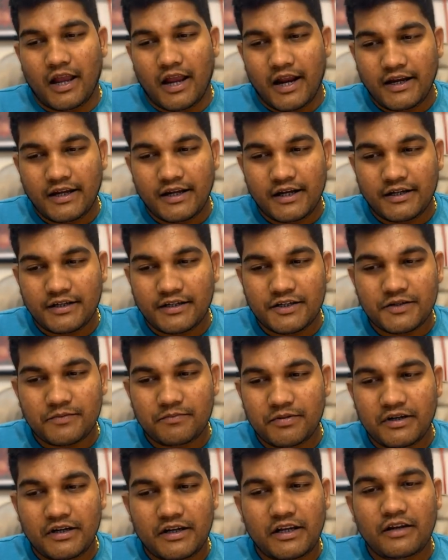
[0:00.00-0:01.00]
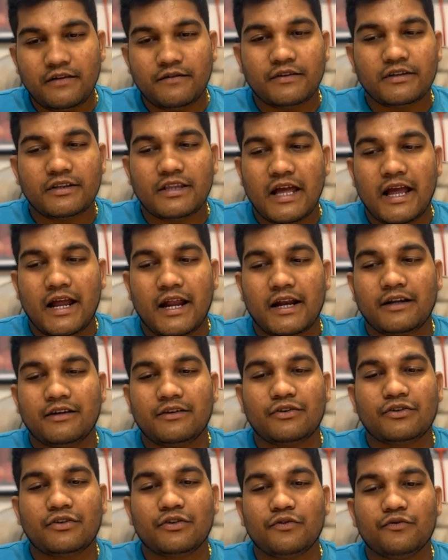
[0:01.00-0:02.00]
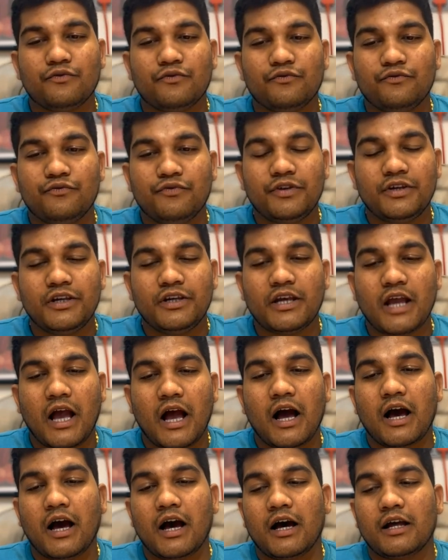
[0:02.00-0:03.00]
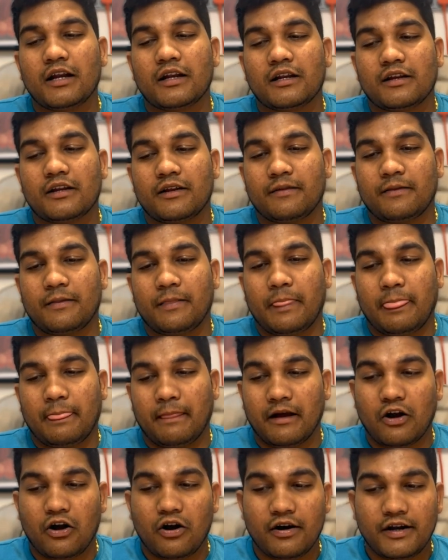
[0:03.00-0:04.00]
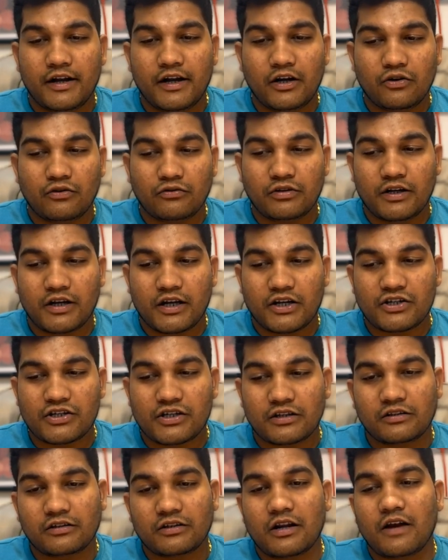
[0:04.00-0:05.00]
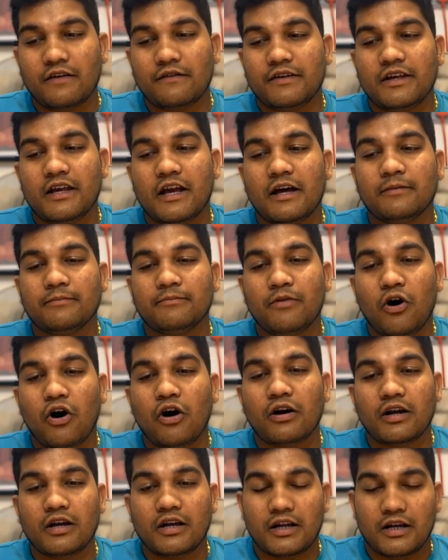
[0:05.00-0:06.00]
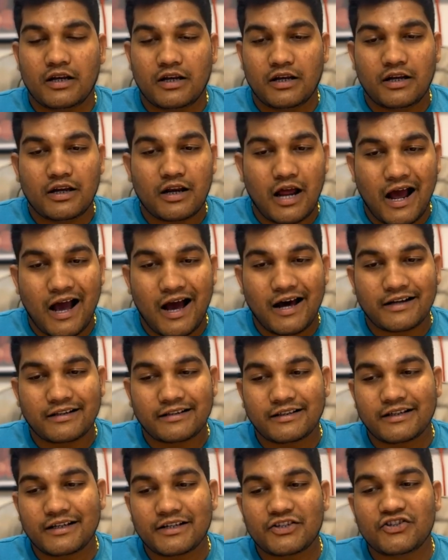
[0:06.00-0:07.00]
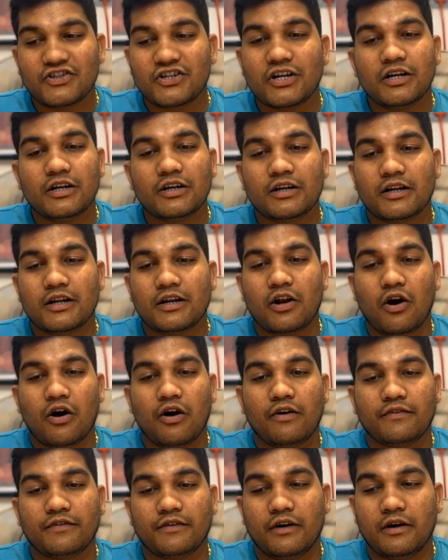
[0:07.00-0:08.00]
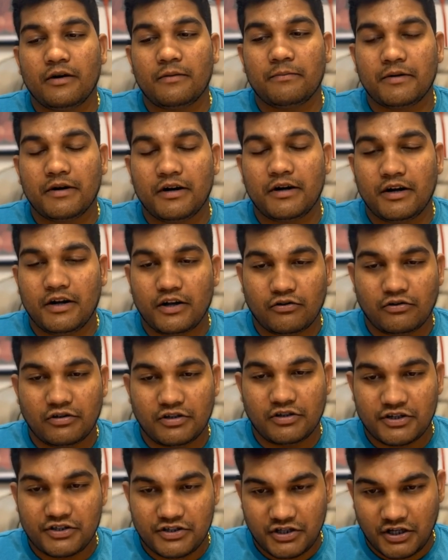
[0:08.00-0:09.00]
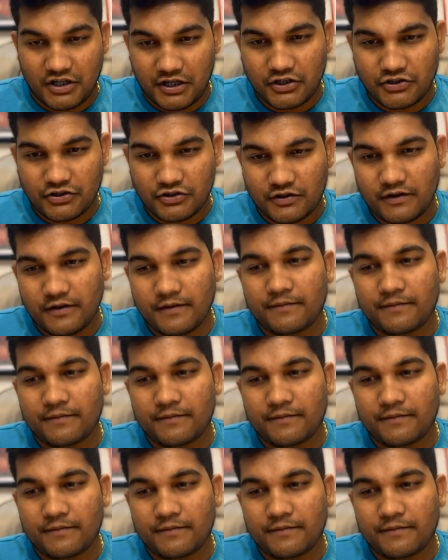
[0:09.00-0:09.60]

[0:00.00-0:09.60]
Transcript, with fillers: And it is believed that we are, according to the nakshatra we are born in, are the children of a particular sage.